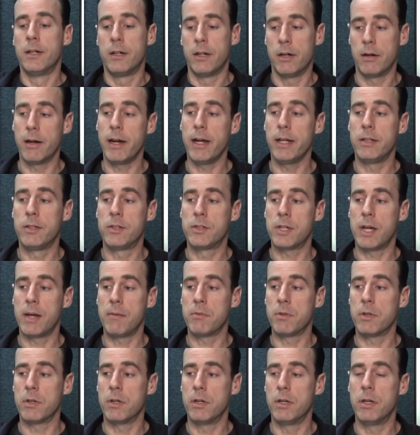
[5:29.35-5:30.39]
All right, it's time
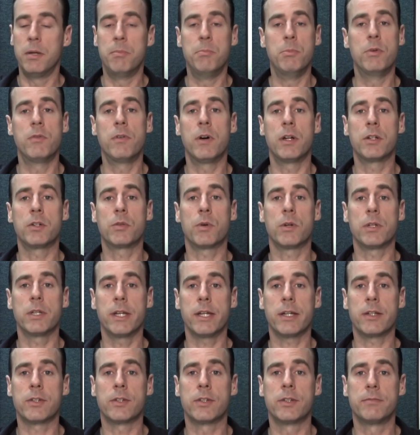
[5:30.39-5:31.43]
to move on to our
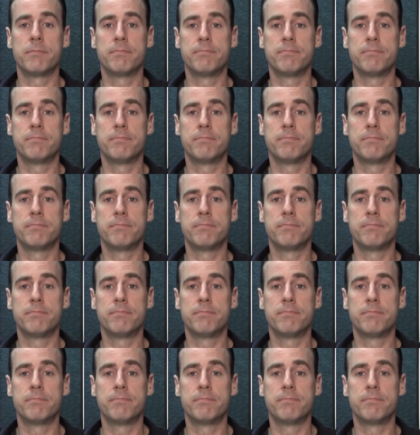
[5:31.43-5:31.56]
licks.